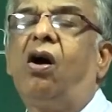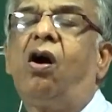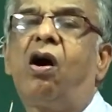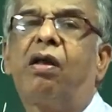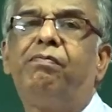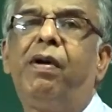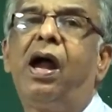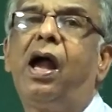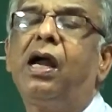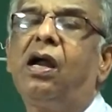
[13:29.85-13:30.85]
or
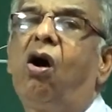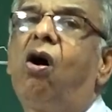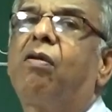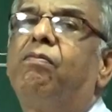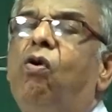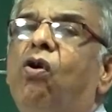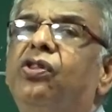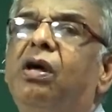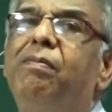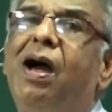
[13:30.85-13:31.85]
bank or
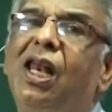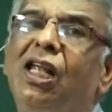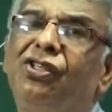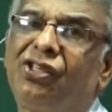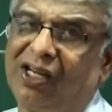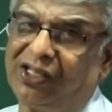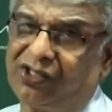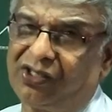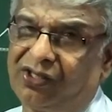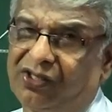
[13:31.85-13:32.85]
both the
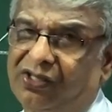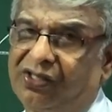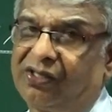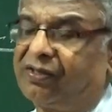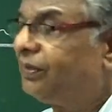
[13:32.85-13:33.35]
balances.